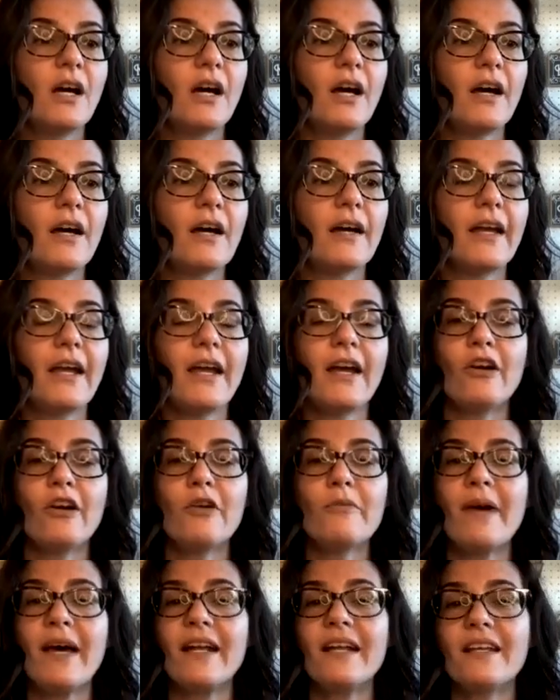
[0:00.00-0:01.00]

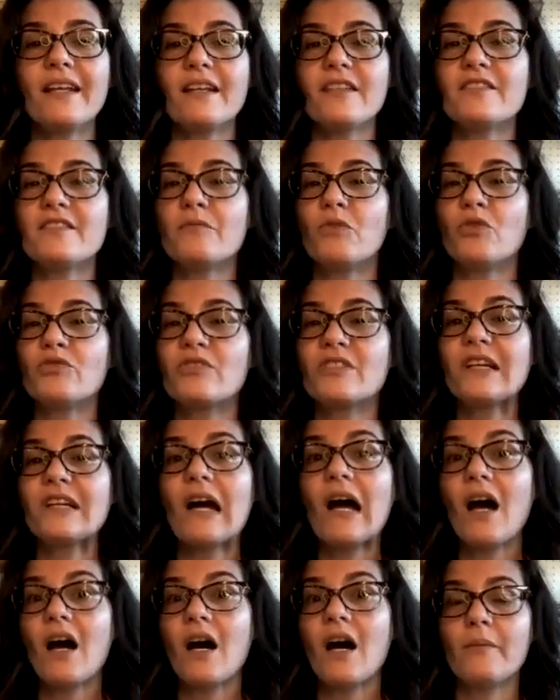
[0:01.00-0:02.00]
Aromatic is the most
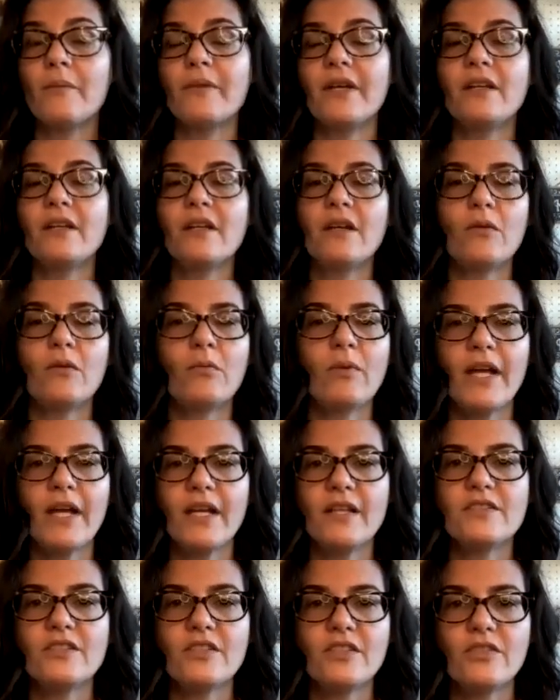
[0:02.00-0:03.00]
common
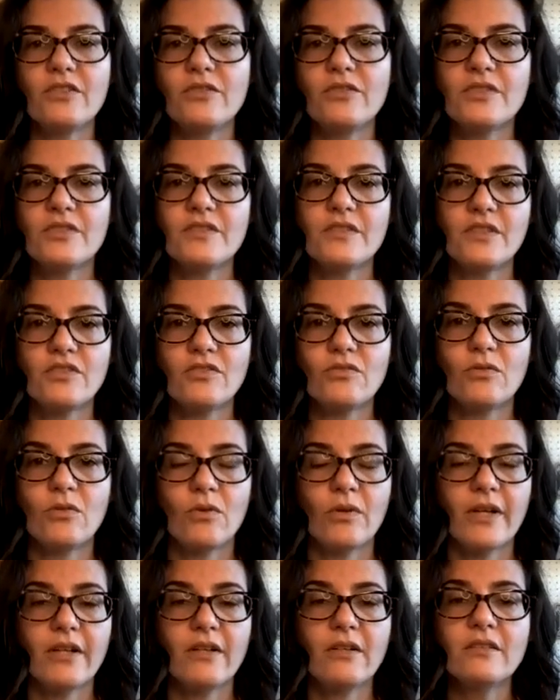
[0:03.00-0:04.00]
way to use essential
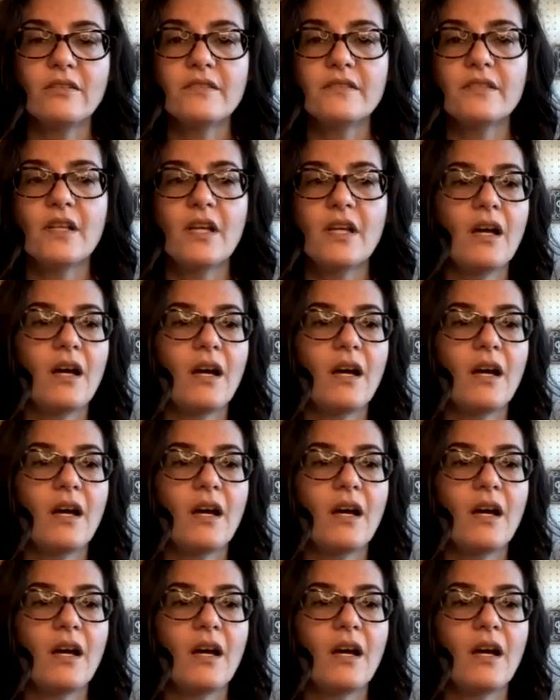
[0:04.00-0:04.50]
oils.